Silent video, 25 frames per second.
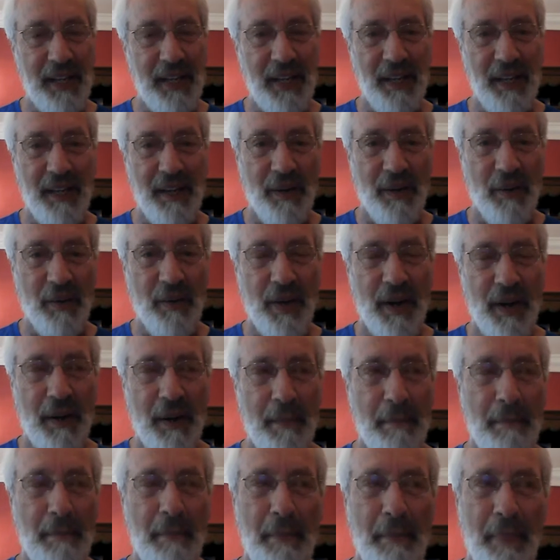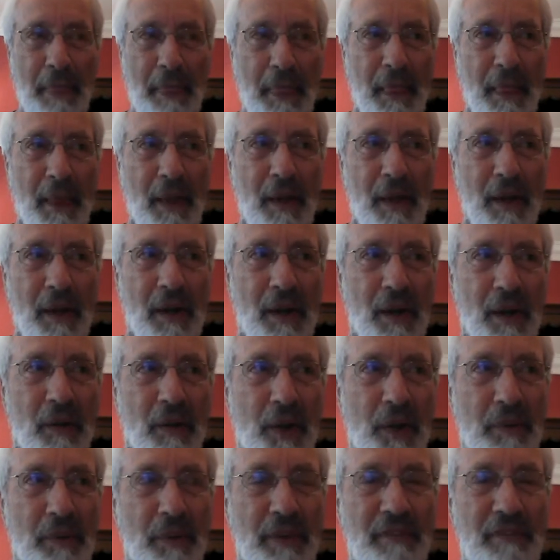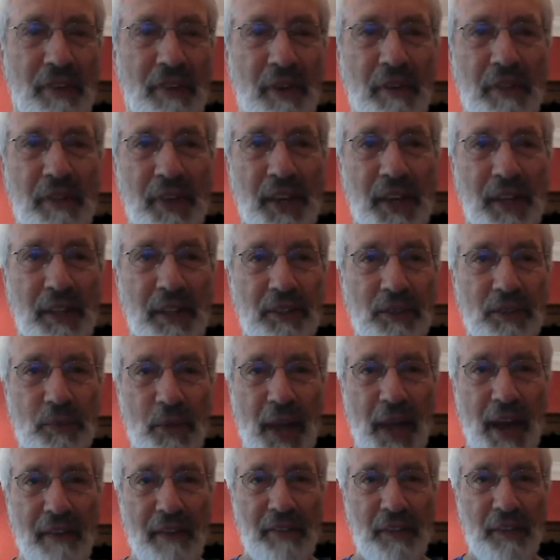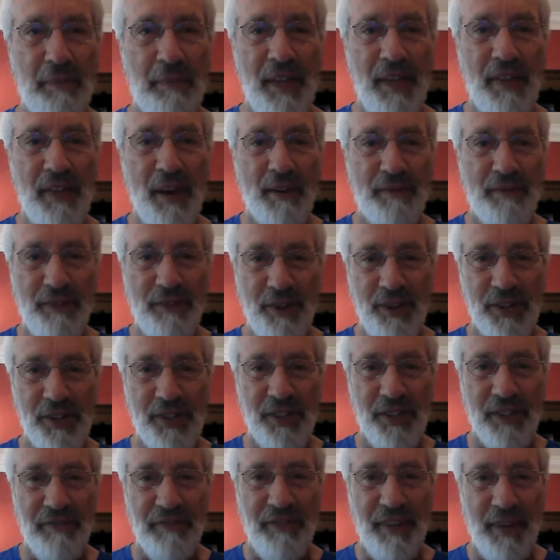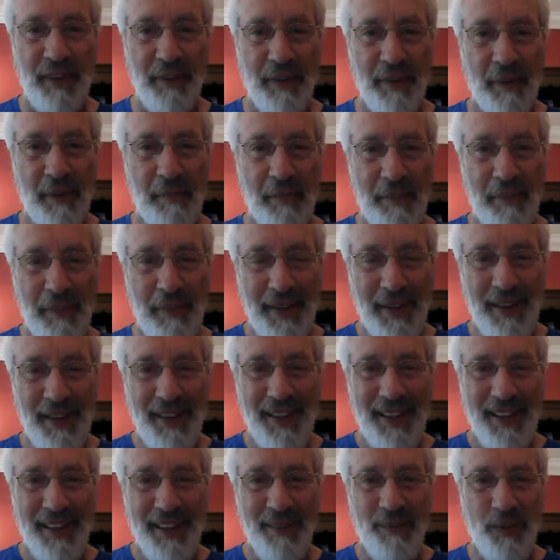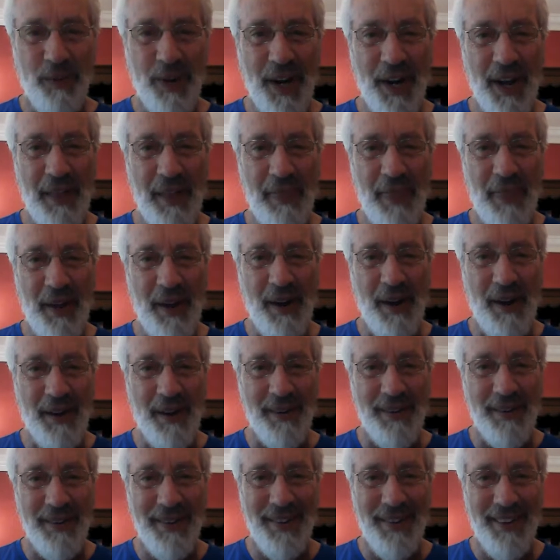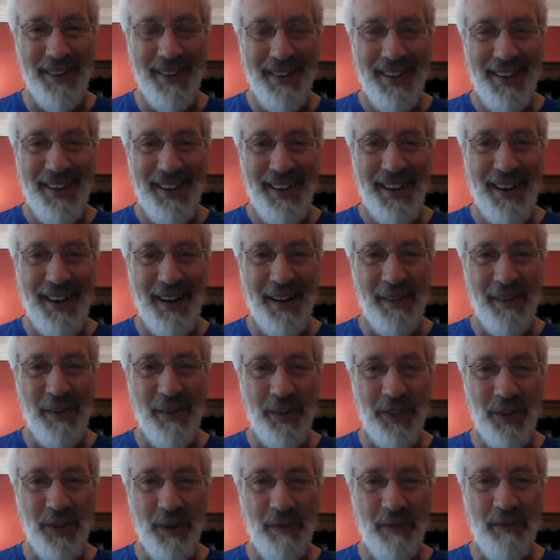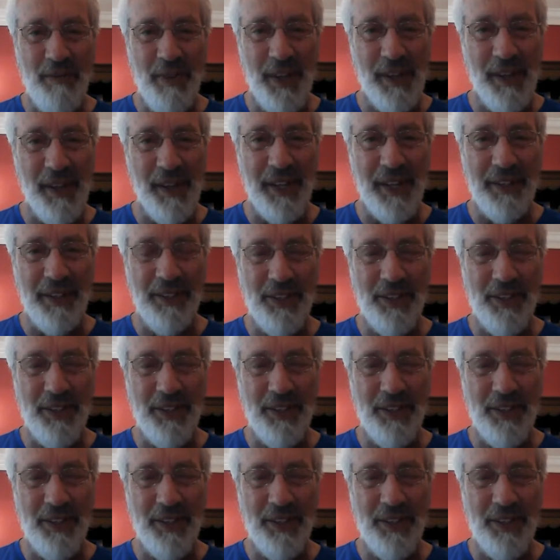You know, when we feel things, we have to be there first to feel them. If we're not there, there's no feeling.